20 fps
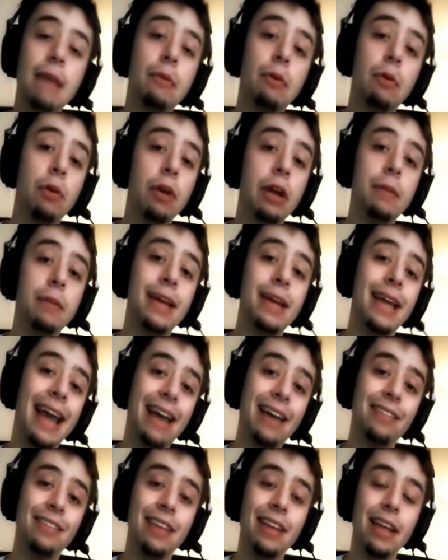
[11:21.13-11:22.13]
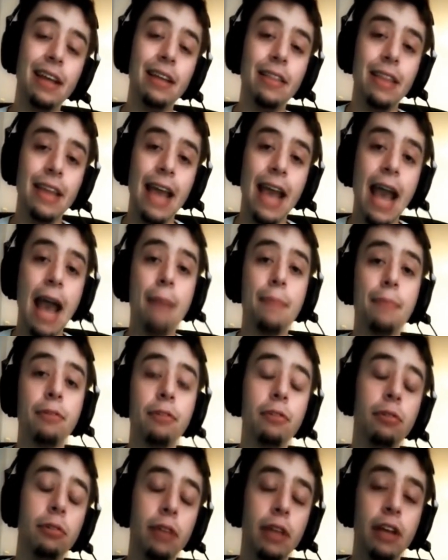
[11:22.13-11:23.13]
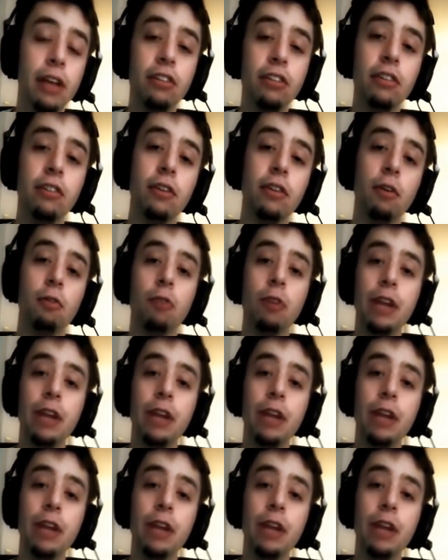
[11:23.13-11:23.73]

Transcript: I am that stupid chin beard. Absolute Legends